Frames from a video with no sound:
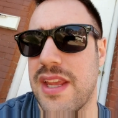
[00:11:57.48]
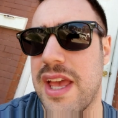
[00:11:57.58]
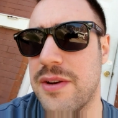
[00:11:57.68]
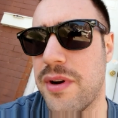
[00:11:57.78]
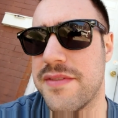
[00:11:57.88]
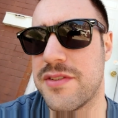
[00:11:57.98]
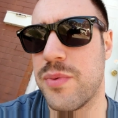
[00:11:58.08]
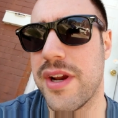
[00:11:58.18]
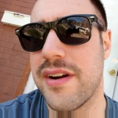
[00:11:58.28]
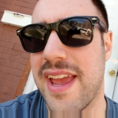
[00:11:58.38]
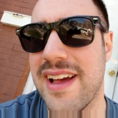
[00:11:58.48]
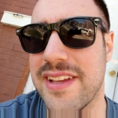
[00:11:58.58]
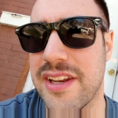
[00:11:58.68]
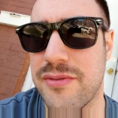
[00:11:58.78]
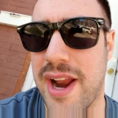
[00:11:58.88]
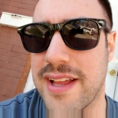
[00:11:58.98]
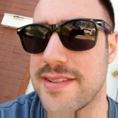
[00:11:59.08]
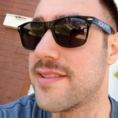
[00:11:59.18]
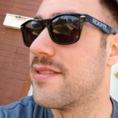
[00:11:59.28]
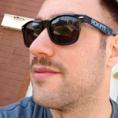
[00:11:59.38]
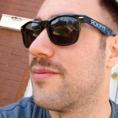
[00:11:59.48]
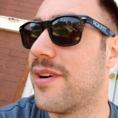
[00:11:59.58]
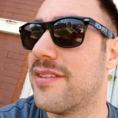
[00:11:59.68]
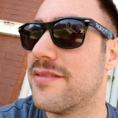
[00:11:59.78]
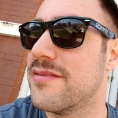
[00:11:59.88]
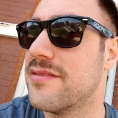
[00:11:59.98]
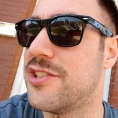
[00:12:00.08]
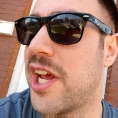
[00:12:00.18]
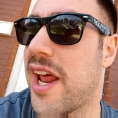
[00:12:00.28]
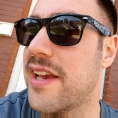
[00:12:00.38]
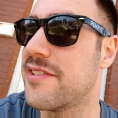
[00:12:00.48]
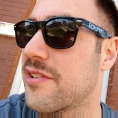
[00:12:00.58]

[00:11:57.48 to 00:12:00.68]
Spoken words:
In one of his weird alien rants where Jedis